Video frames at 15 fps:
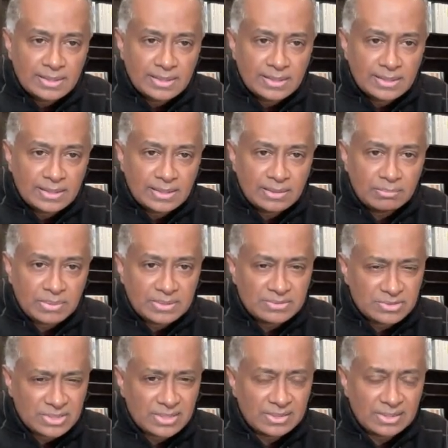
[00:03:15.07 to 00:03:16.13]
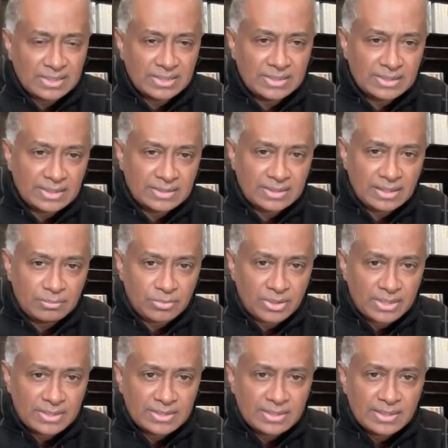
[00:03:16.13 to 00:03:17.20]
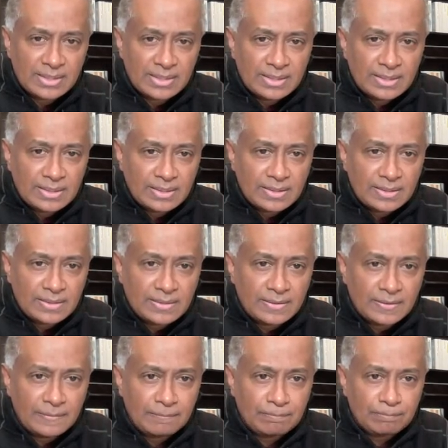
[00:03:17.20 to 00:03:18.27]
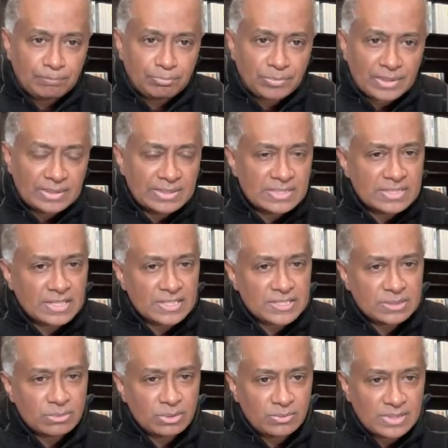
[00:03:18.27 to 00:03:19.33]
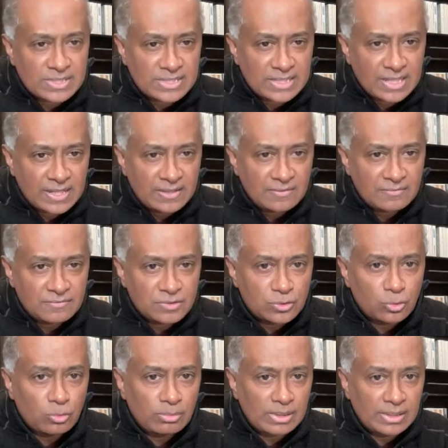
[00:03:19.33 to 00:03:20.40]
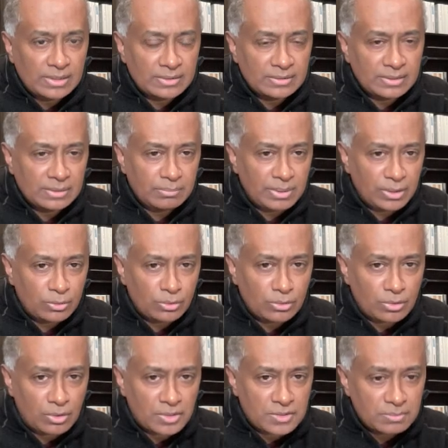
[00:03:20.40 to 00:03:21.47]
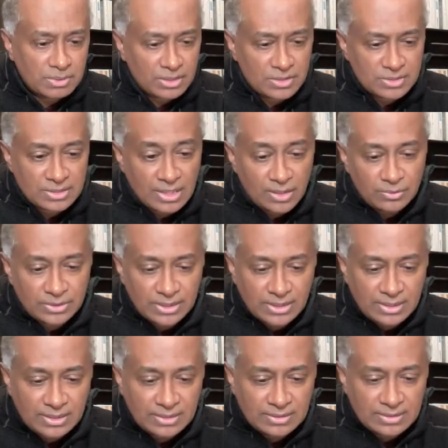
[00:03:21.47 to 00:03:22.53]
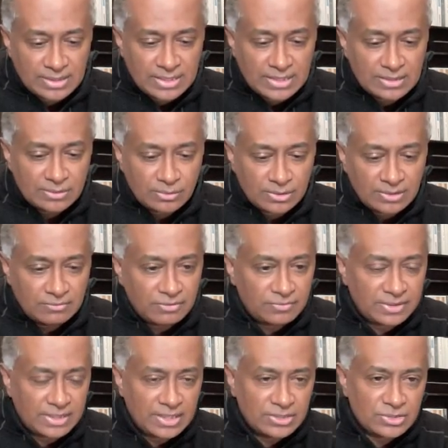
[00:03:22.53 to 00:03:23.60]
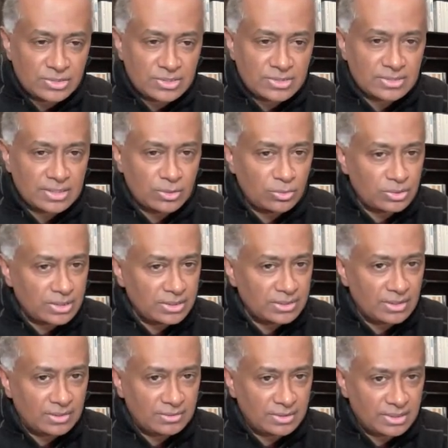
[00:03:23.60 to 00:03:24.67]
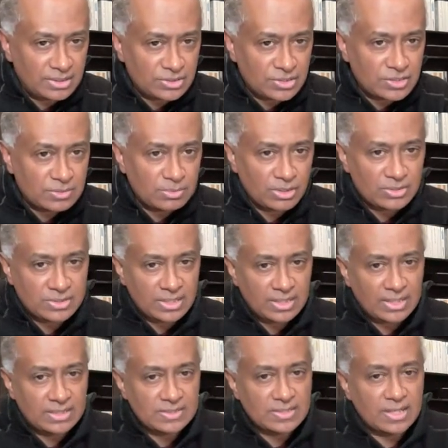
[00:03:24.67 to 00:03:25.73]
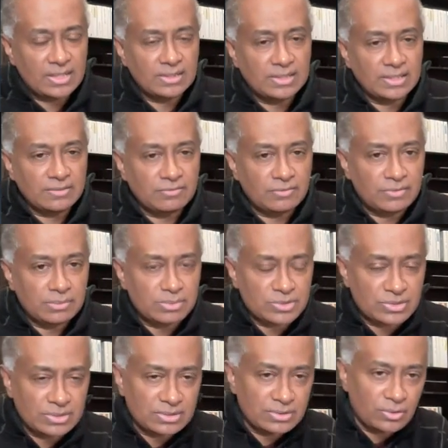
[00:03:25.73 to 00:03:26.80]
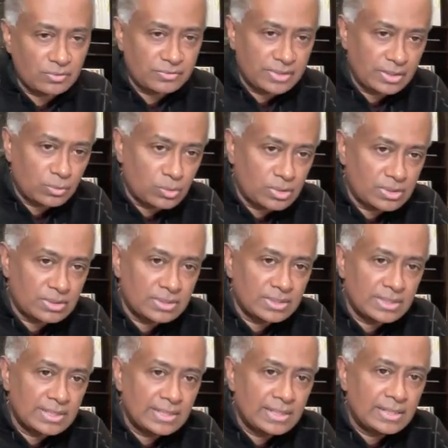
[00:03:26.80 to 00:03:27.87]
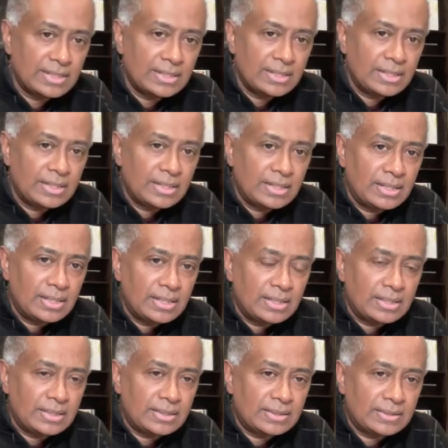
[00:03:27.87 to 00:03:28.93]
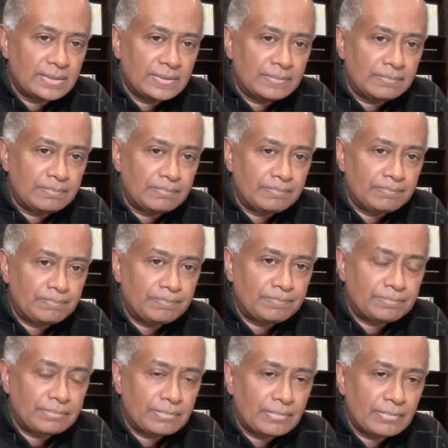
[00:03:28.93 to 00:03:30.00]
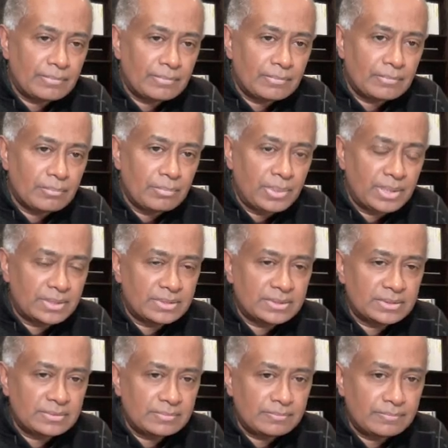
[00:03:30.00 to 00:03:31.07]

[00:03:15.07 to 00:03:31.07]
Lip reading: but generally I think I'm right. um, this customer will save 2 million in payroll costs because now they need only 50 agents. They don't need the 100 agents because AI is handling 50% of their work. Um, but